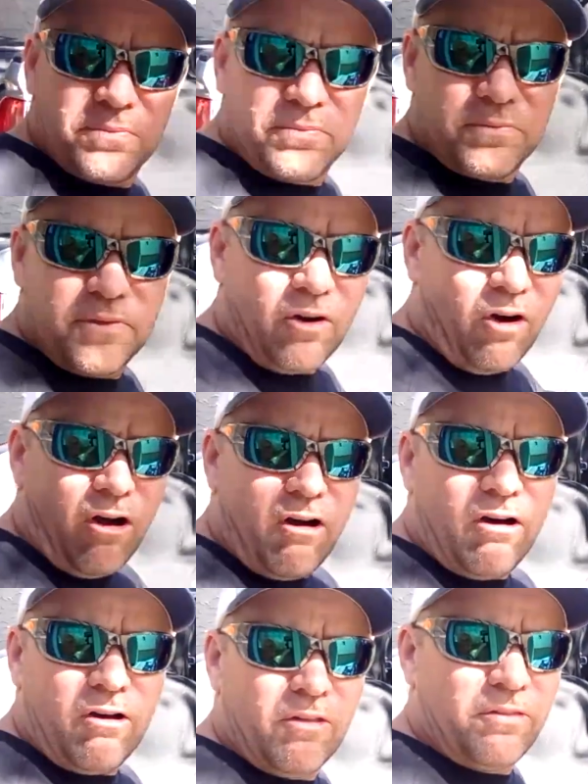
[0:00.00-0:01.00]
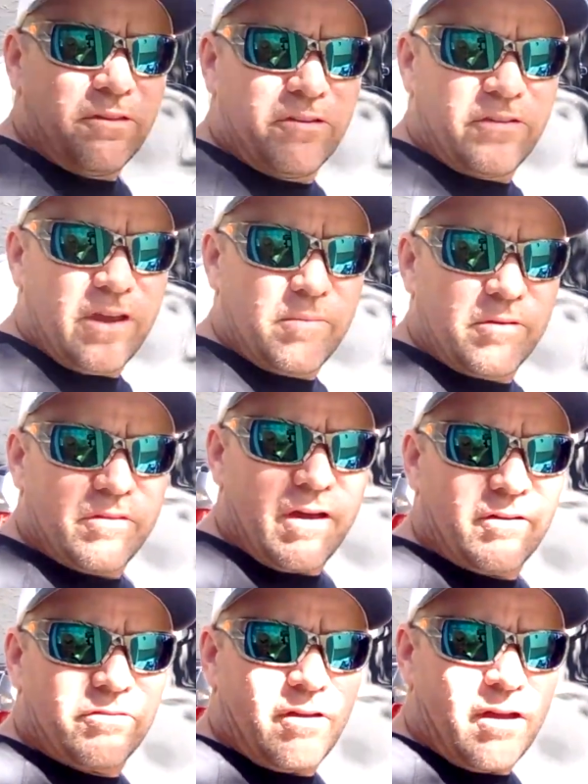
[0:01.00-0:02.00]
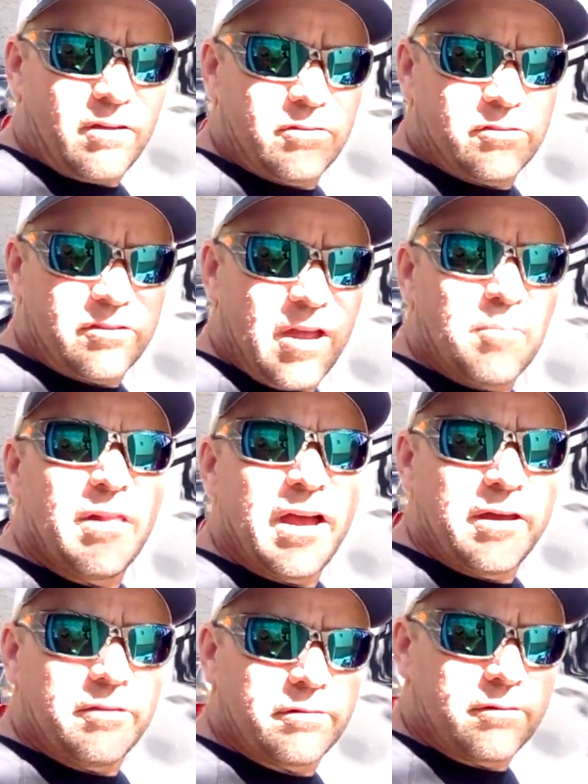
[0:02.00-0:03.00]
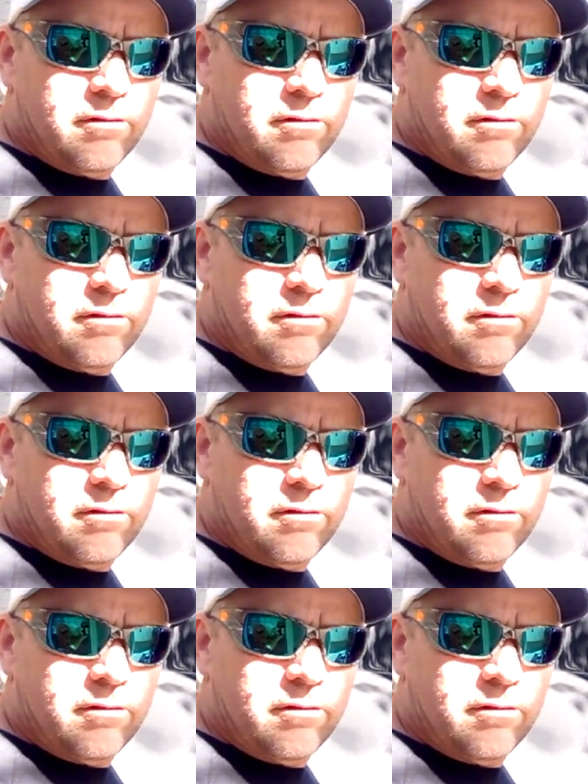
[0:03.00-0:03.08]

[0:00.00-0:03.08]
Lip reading: they're all the same exact size, same length.